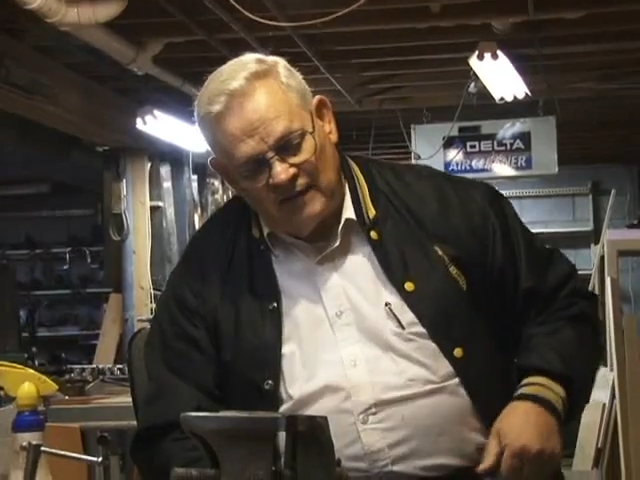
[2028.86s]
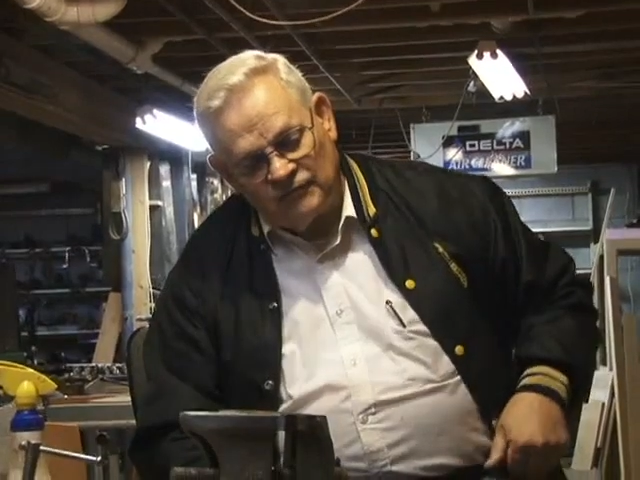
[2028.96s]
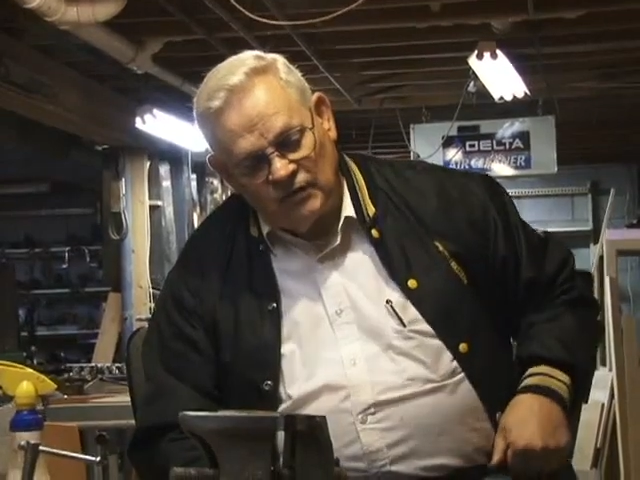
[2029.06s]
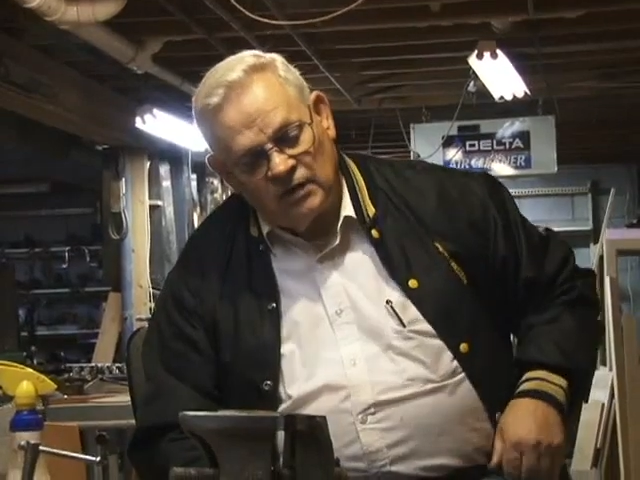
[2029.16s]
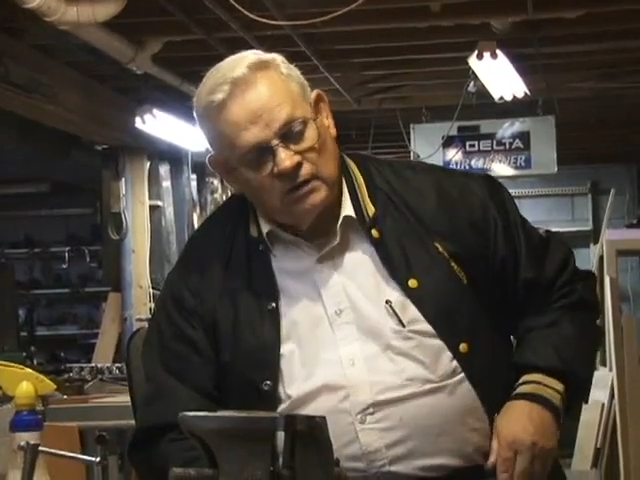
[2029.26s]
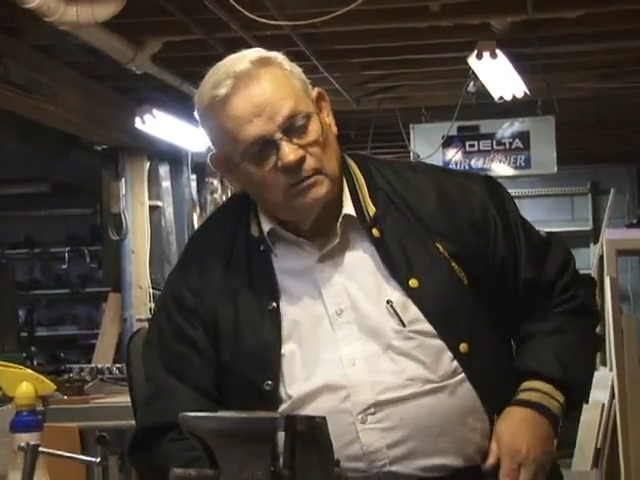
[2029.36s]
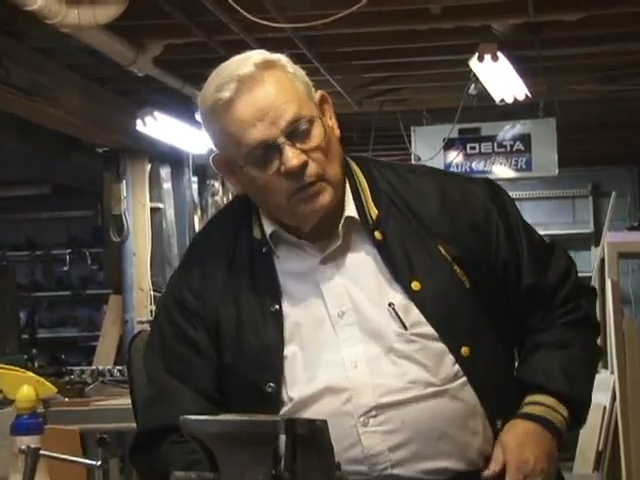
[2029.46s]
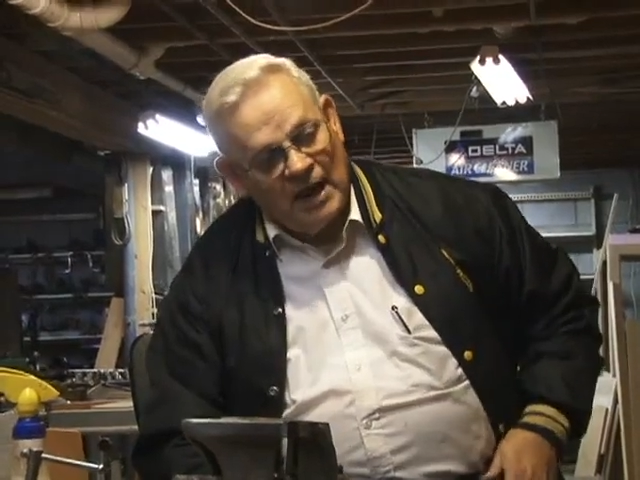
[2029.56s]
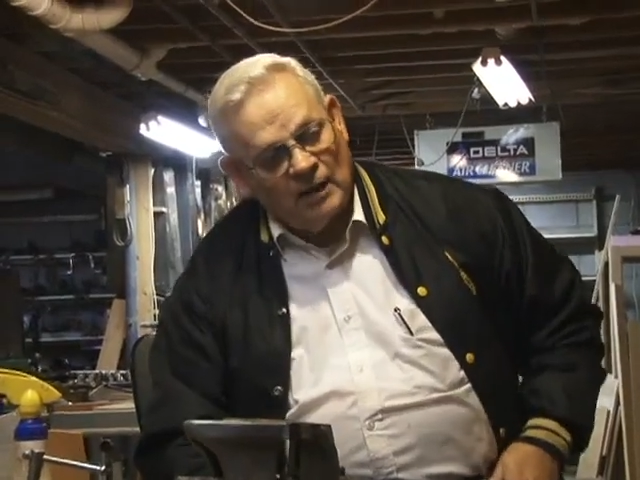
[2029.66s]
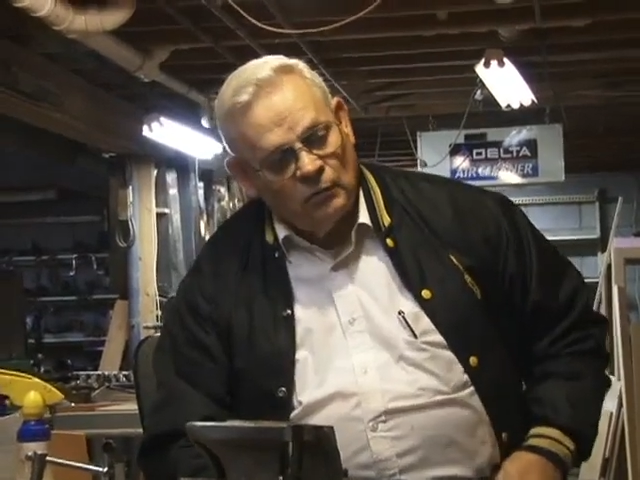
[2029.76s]
African
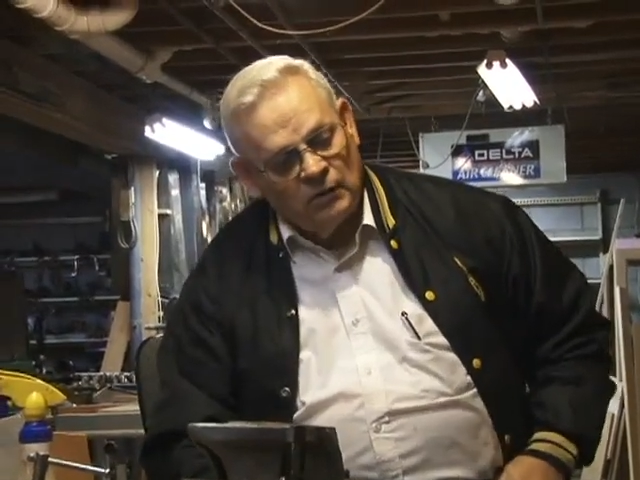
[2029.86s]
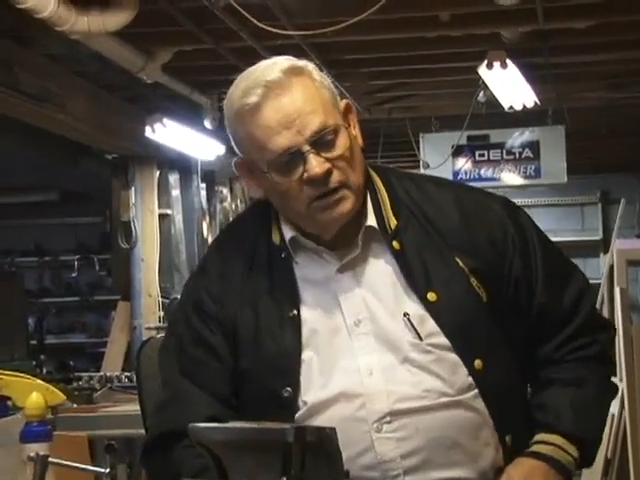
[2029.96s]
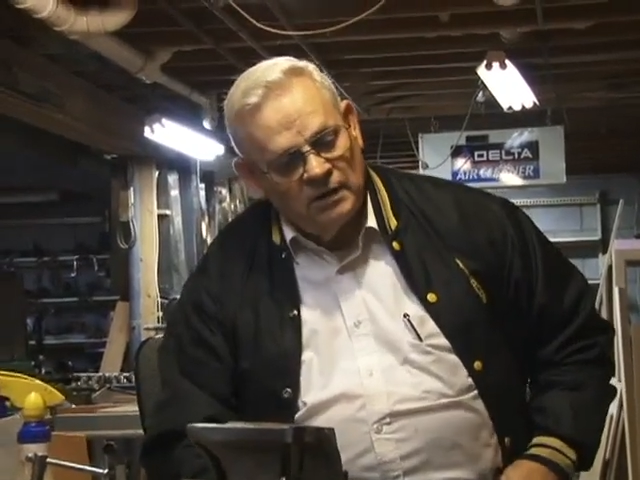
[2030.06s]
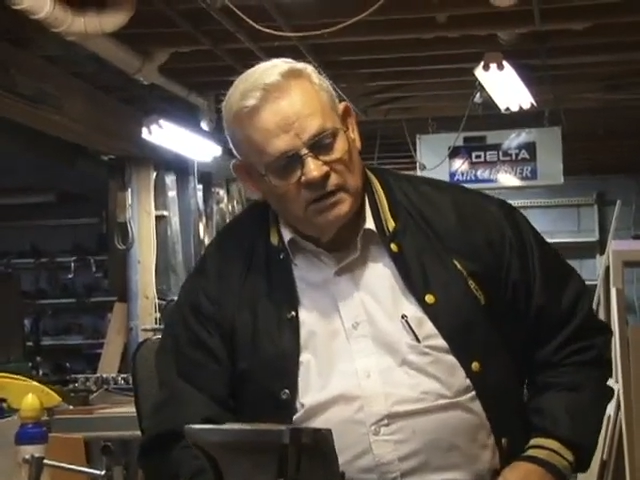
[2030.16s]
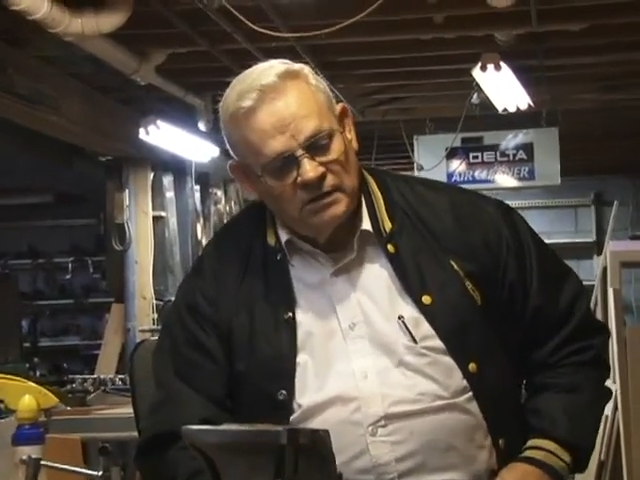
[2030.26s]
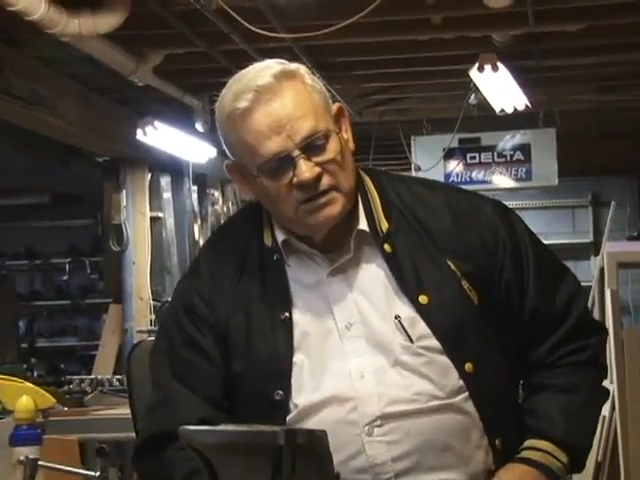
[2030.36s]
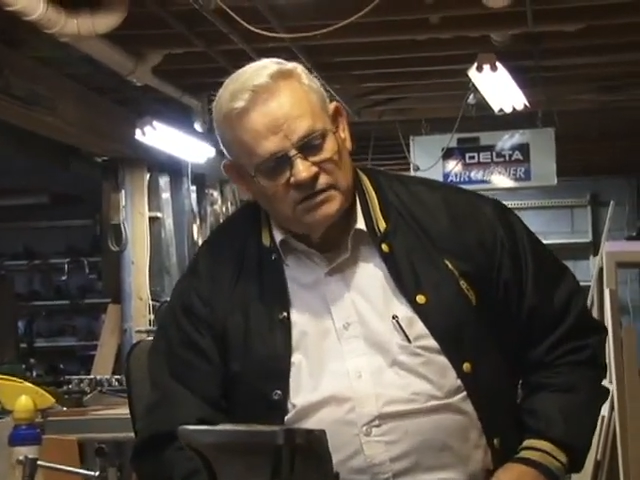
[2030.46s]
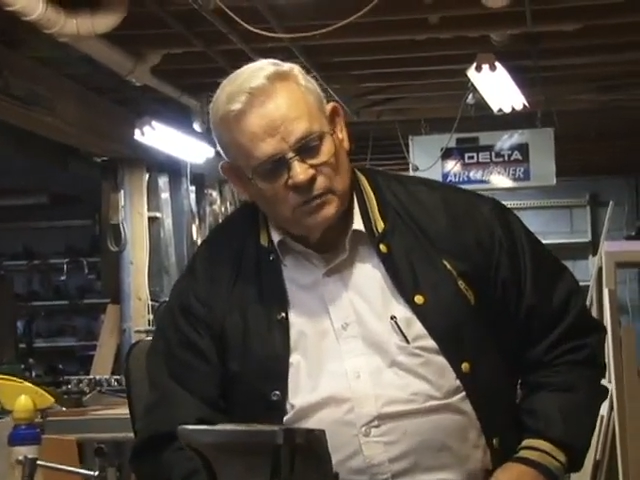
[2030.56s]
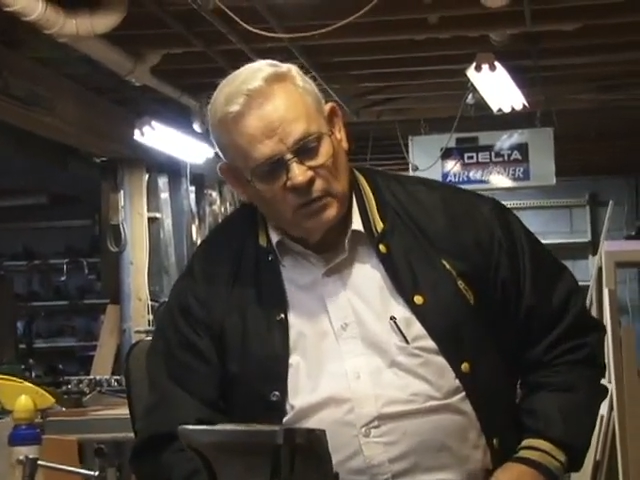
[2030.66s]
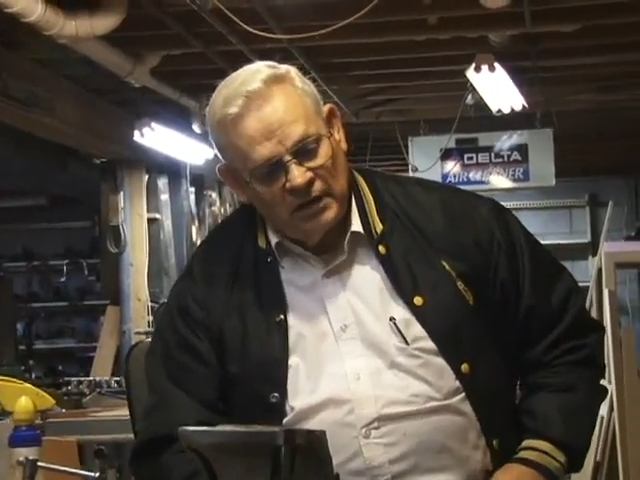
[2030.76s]
blackwood,
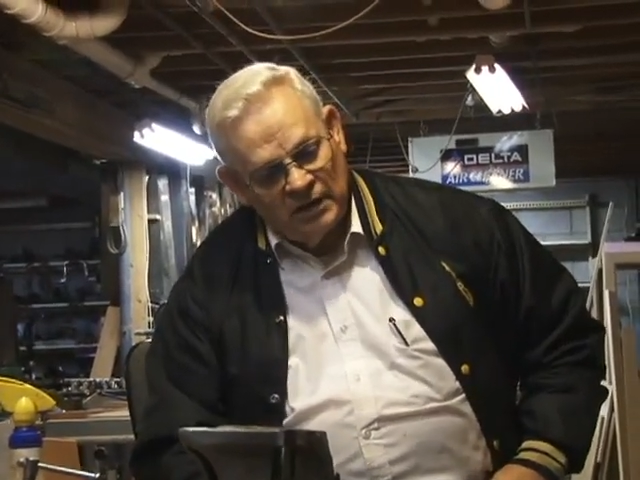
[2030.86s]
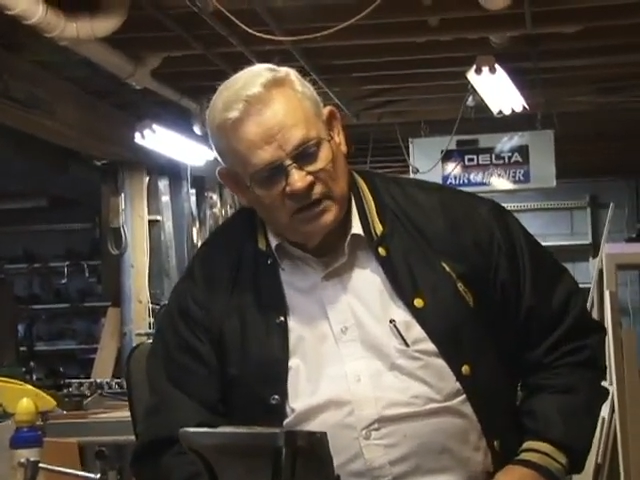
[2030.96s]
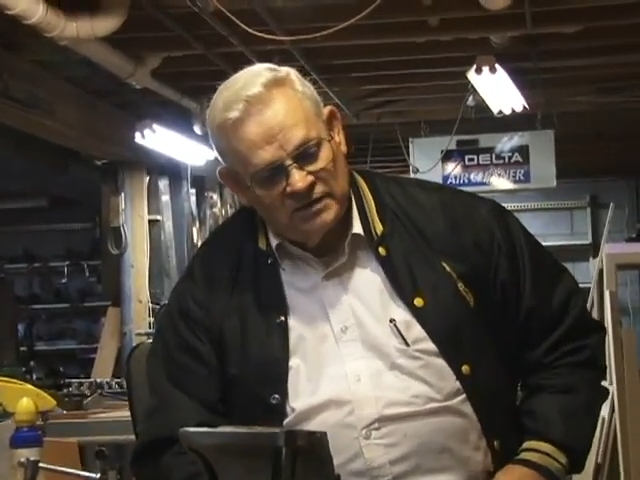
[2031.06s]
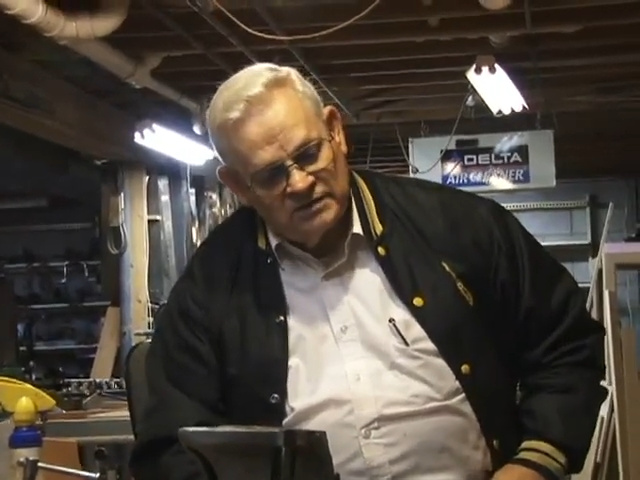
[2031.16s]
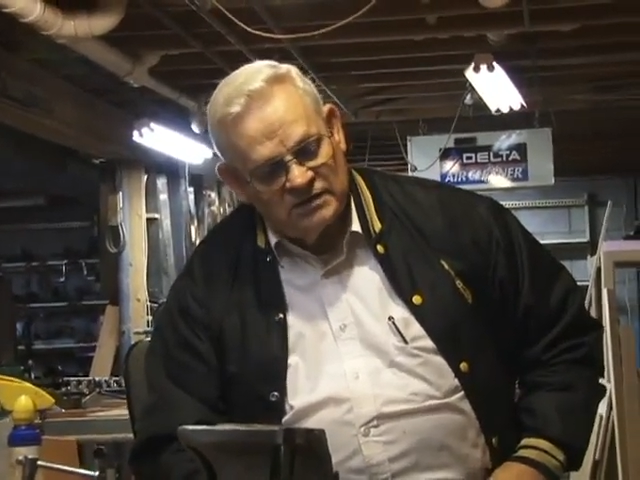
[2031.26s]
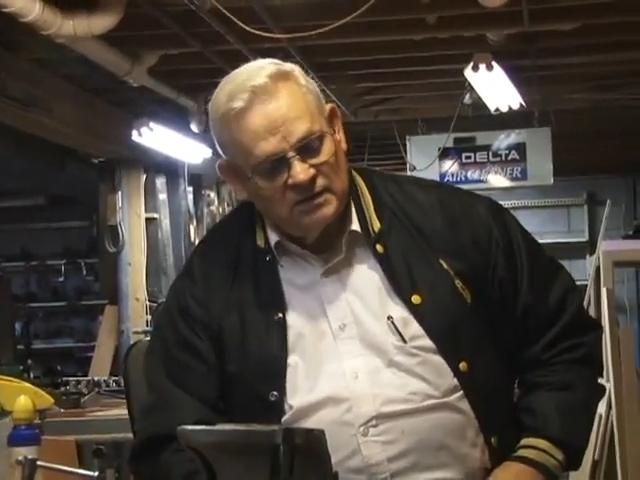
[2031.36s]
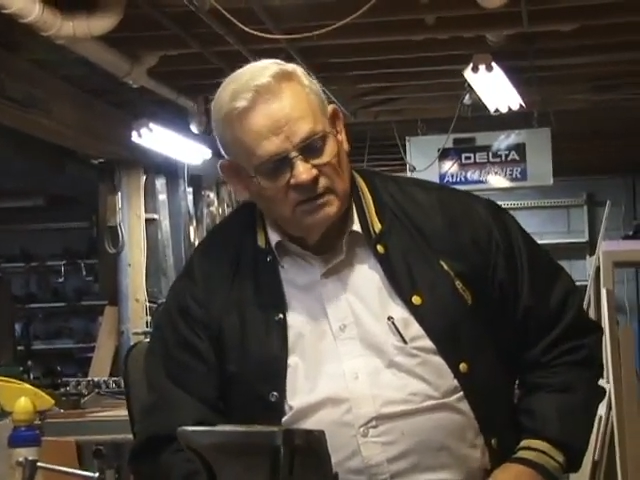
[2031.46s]
is what it is.